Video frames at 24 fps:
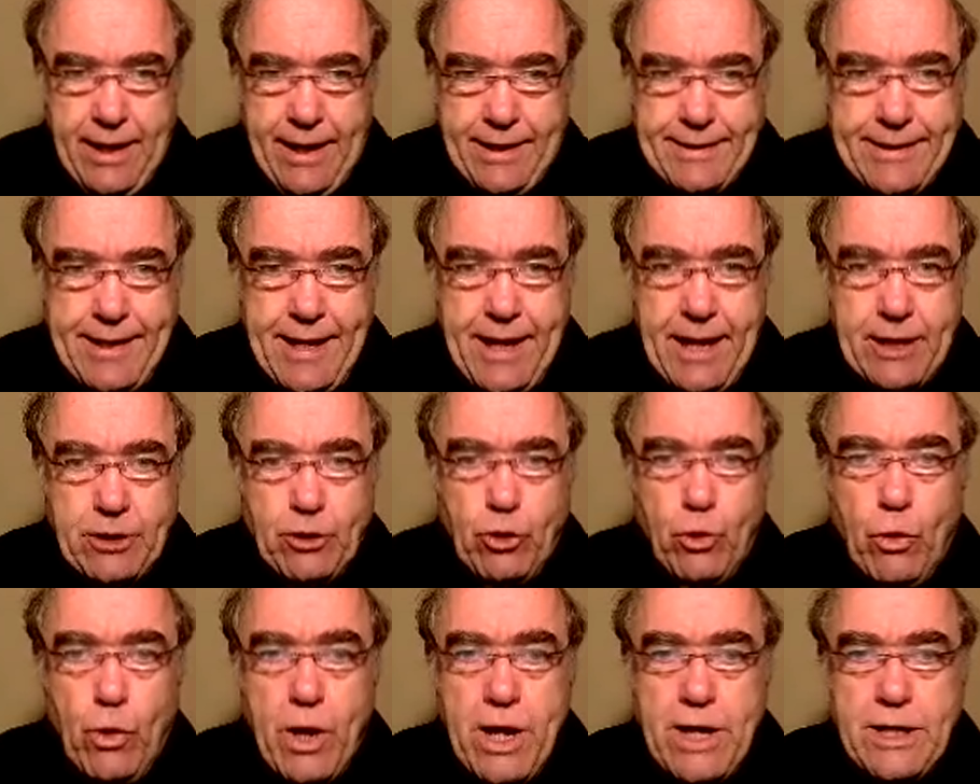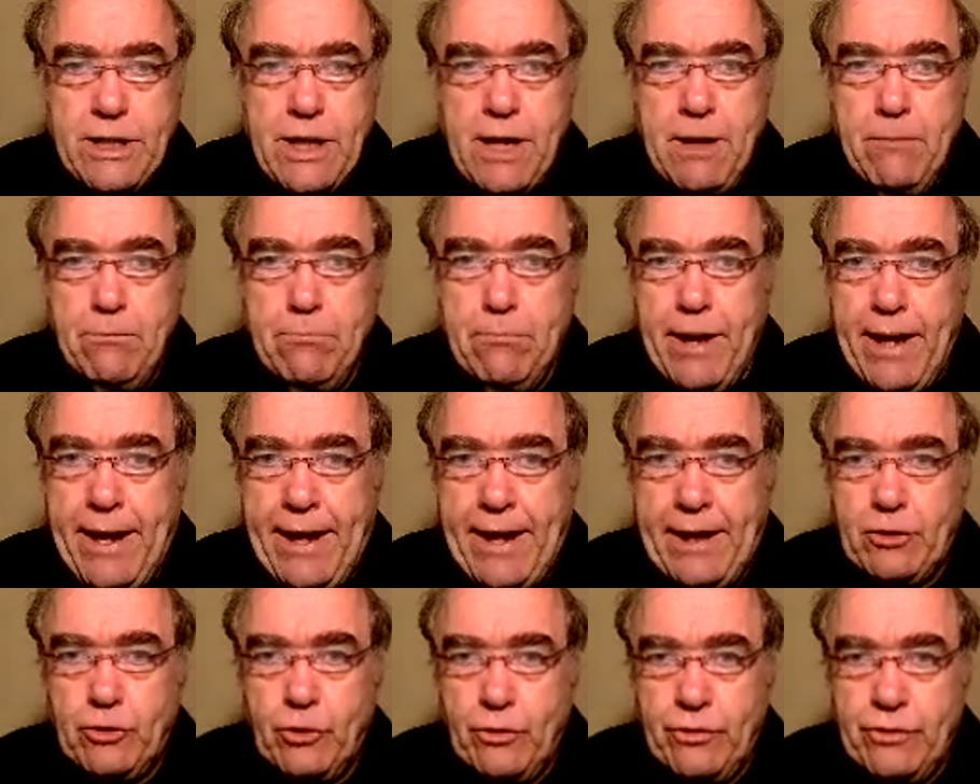and he had great
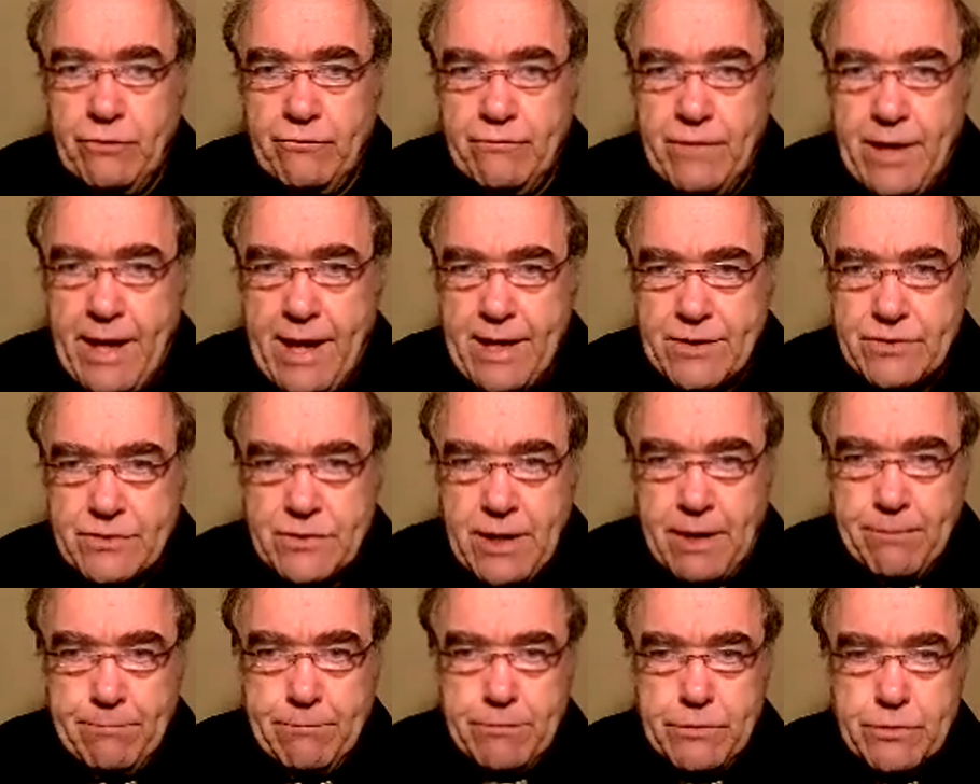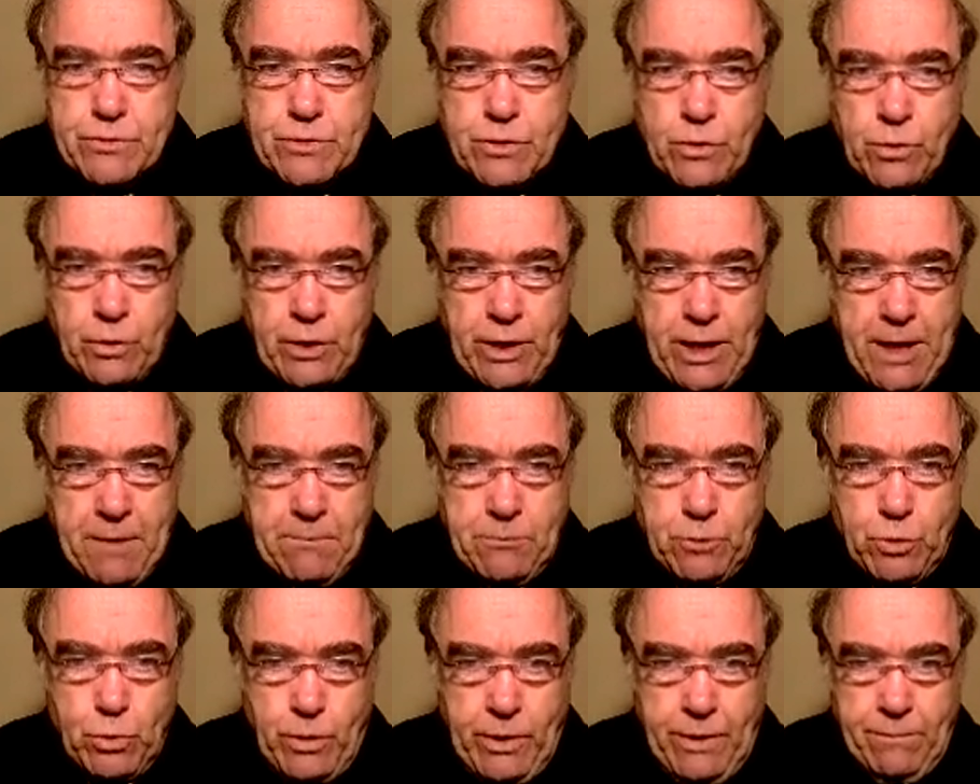impact on the vast numbers who
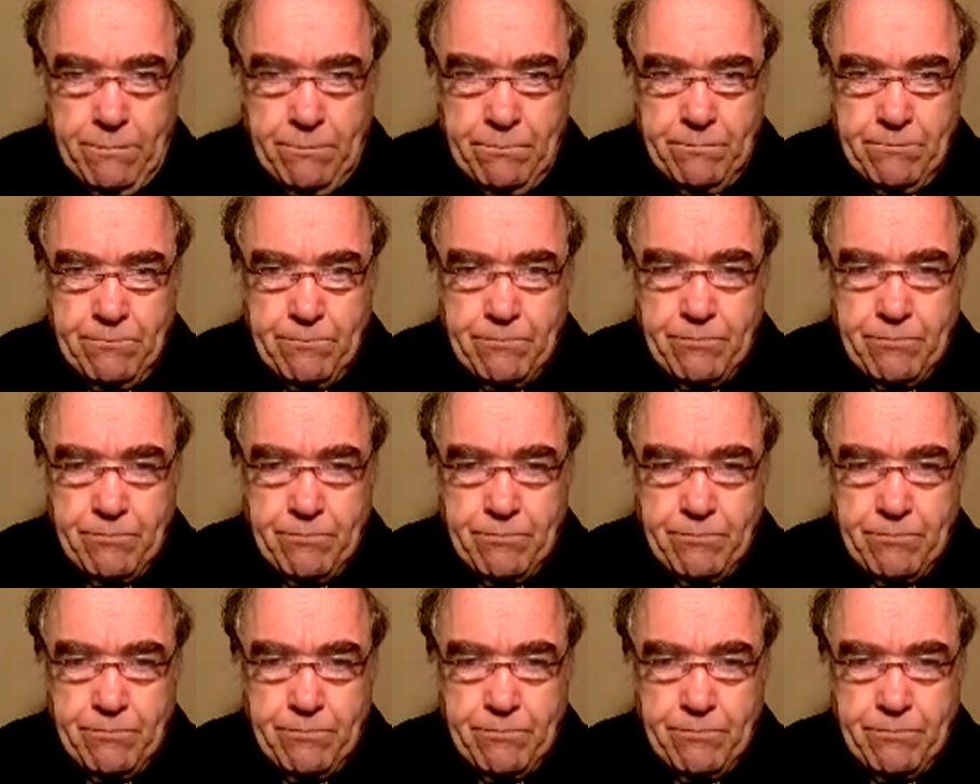came to him.